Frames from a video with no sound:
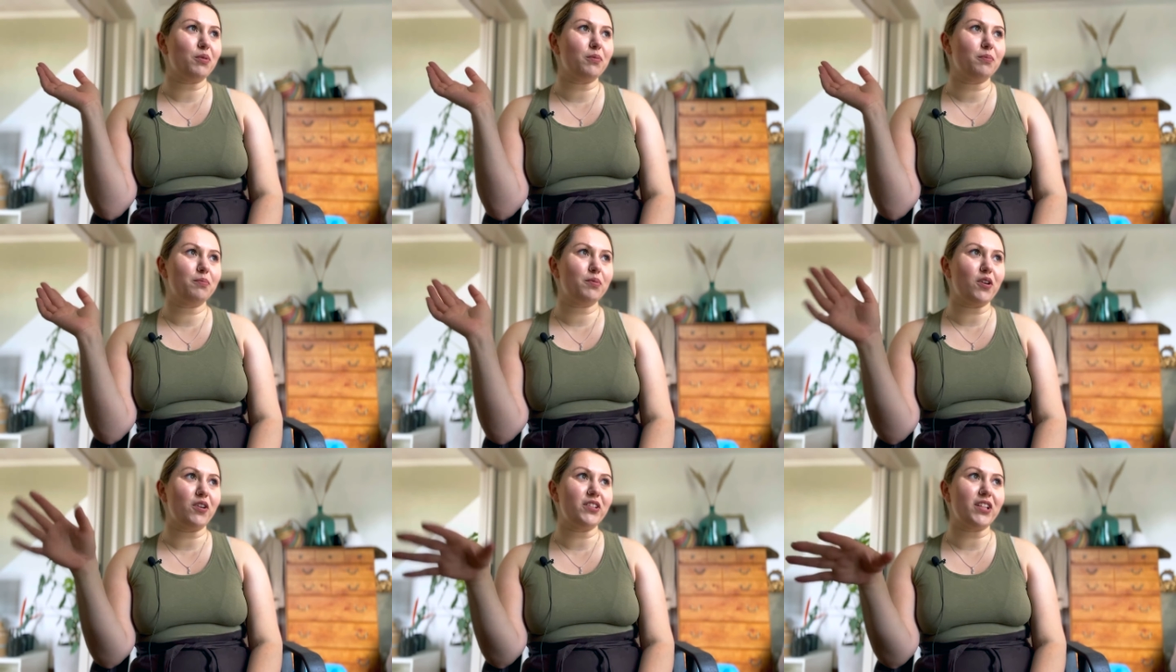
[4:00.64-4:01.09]

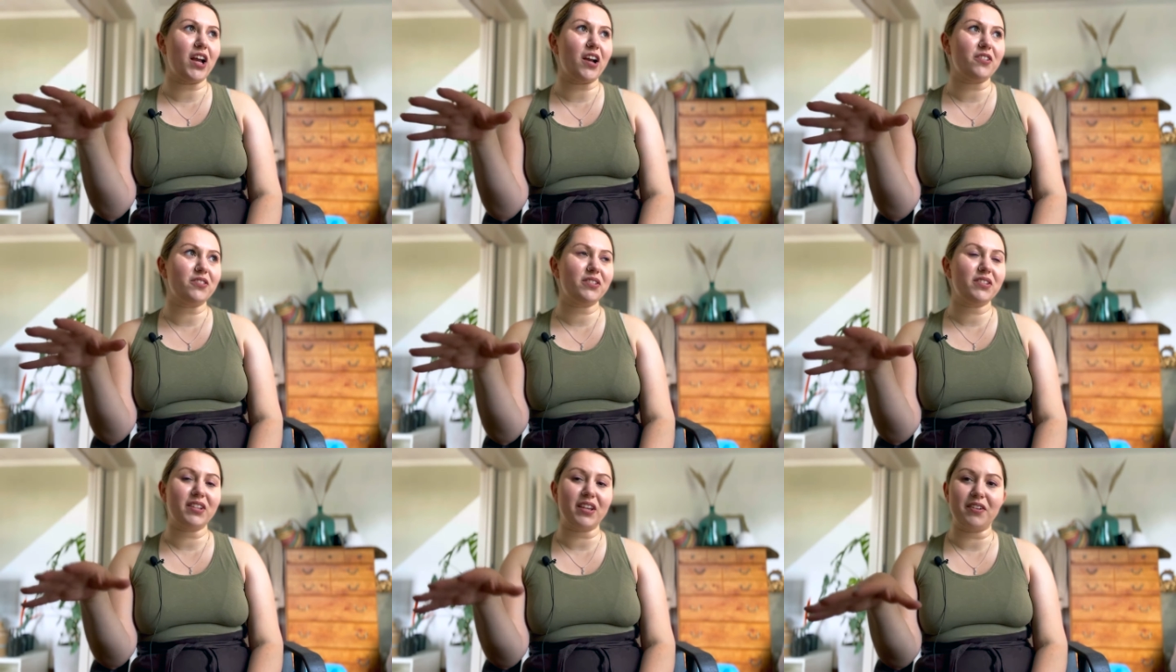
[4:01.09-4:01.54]

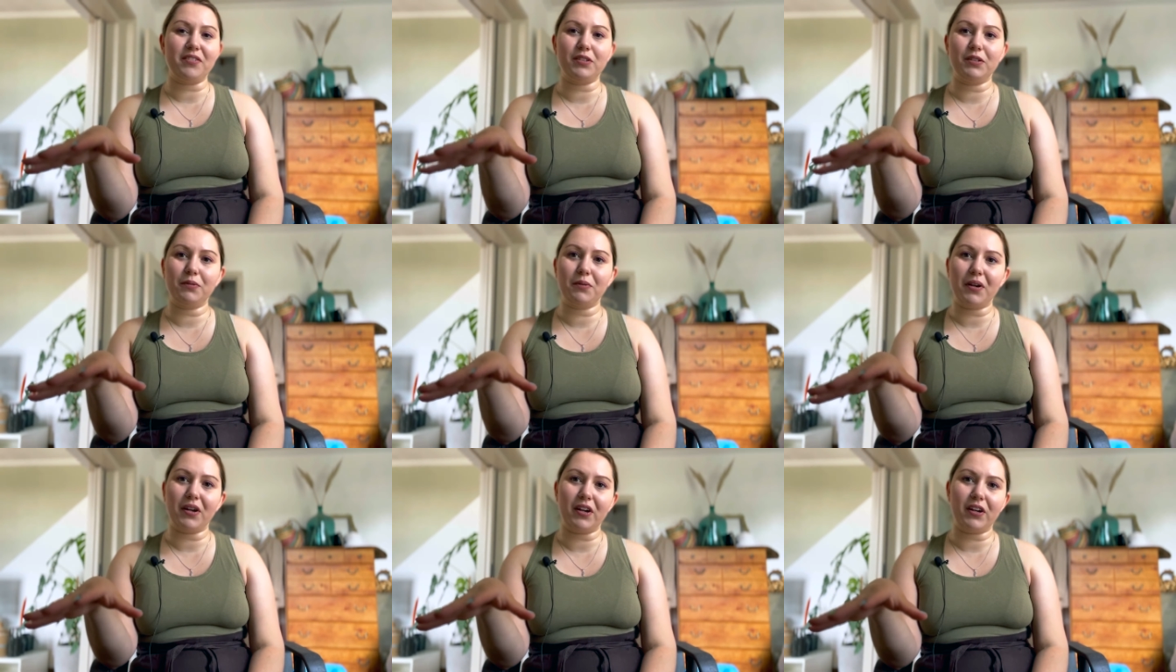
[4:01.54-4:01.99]
pronouns
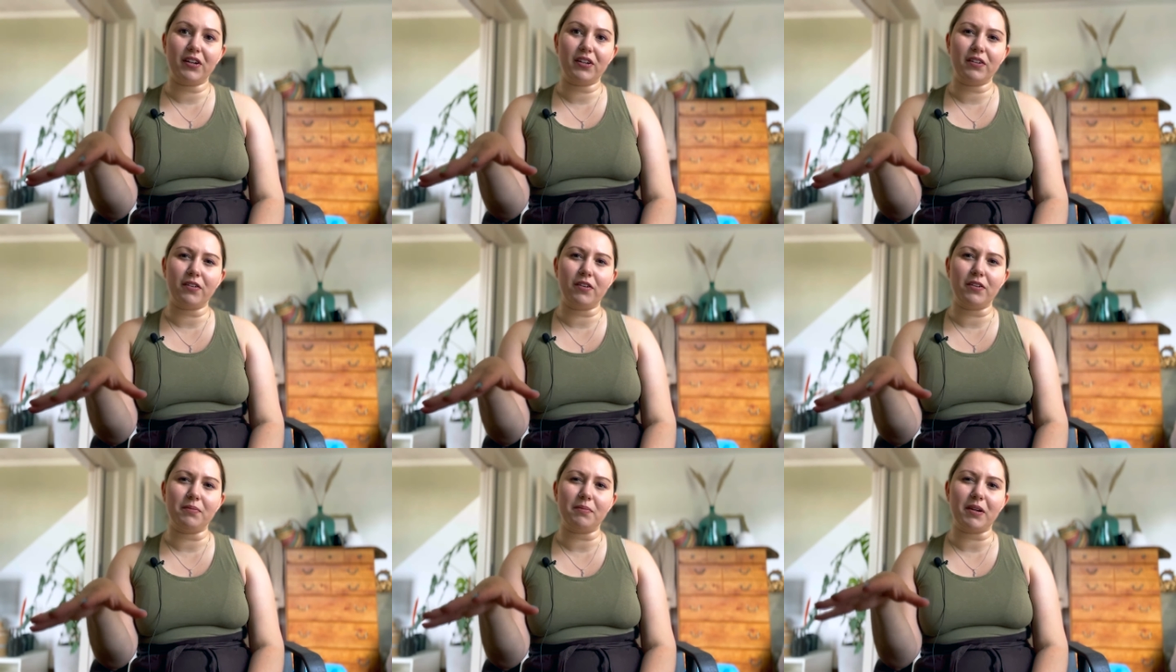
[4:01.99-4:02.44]

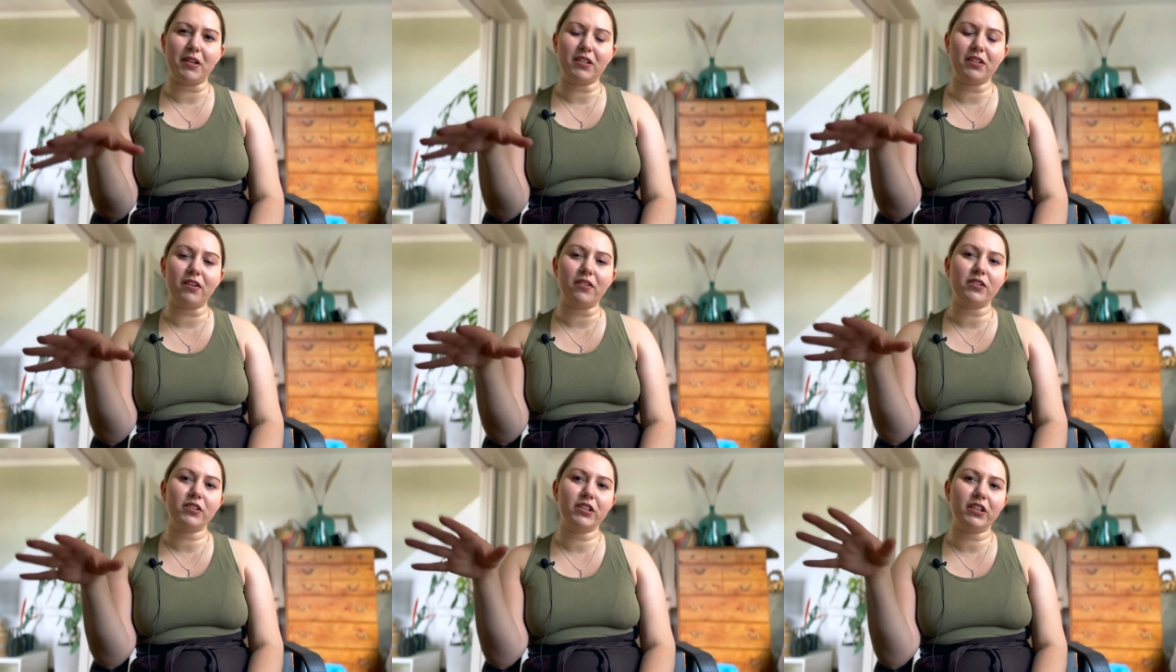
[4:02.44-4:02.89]
everywhere on my
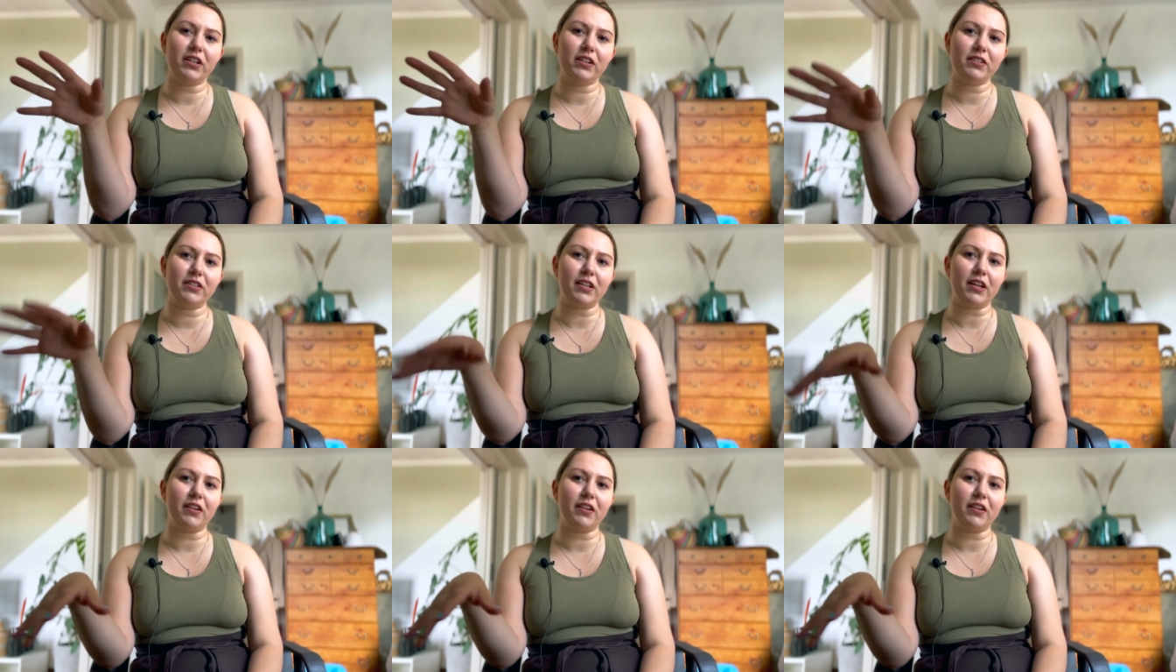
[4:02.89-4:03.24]
socials.